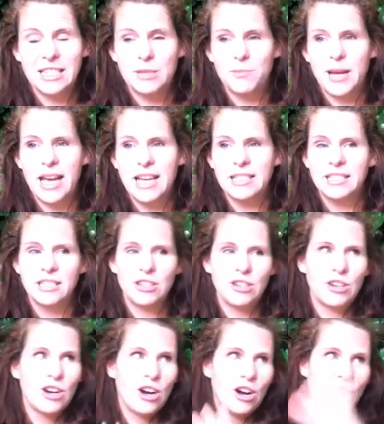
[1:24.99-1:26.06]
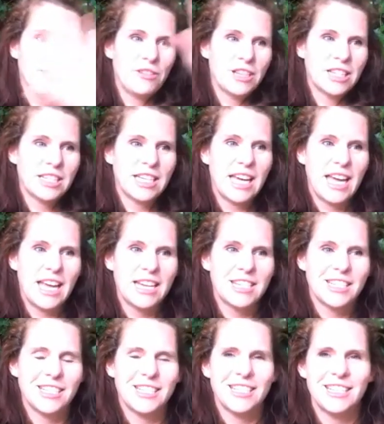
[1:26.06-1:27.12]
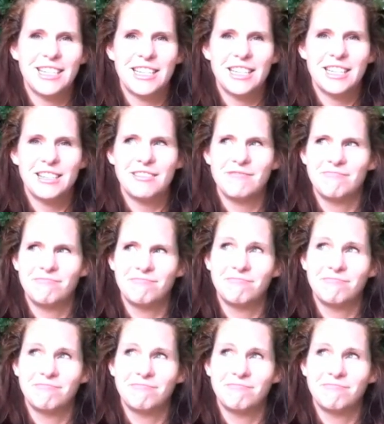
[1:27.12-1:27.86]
space and you're off on a tangent and